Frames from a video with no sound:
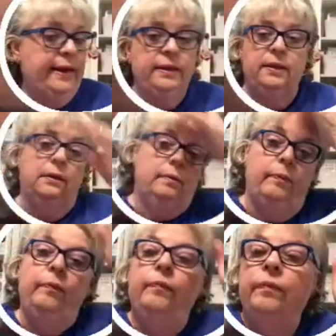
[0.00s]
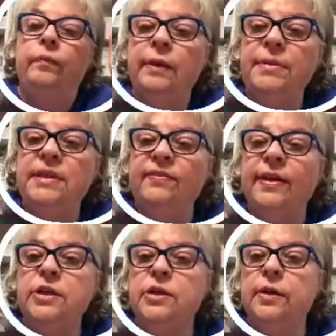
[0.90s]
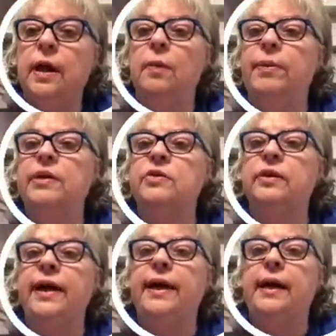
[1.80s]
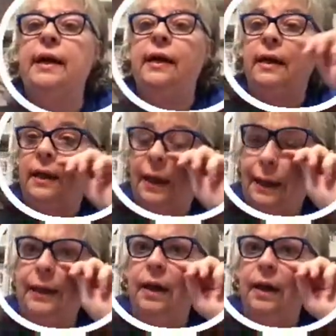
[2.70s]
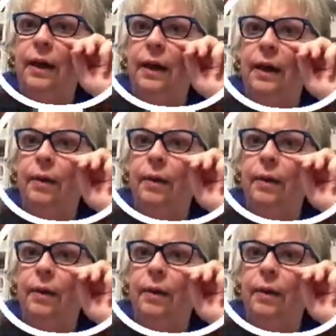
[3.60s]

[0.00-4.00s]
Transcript: the... Let me see if I can show y'all a picture of that. Ended up bringing it